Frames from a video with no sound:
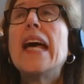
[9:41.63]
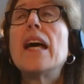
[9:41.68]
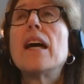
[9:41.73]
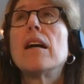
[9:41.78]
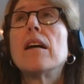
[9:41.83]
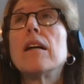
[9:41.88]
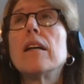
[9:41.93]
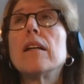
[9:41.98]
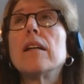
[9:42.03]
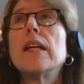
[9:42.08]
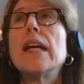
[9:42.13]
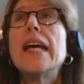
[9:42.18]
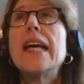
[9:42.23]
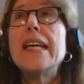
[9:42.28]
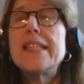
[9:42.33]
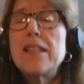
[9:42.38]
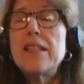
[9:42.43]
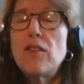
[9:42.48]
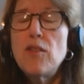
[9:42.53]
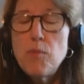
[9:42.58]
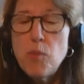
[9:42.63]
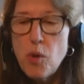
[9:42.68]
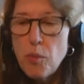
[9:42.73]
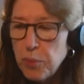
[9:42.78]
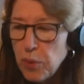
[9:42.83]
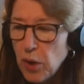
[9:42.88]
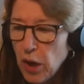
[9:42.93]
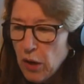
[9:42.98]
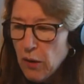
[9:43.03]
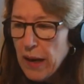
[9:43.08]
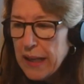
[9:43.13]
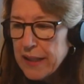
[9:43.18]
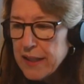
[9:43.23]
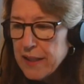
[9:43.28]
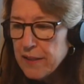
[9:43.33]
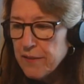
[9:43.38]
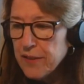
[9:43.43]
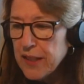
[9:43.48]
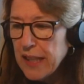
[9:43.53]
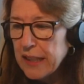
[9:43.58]
proactive
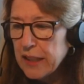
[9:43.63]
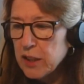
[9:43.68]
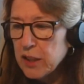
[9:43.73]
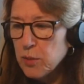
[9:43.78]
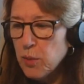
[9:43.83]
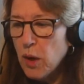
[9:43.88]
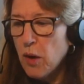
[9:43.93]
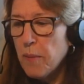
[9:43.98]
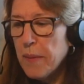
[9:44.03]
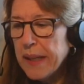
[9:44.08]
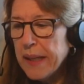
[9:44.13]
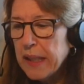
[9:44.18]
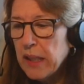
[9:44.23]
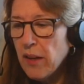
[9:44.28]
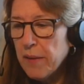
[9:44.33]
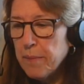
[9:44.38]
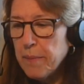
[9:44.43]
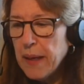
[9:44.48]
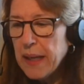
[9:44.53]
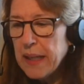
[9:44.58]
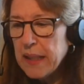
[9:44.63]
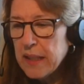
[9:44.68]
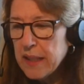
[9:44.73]
thing as well? Going back to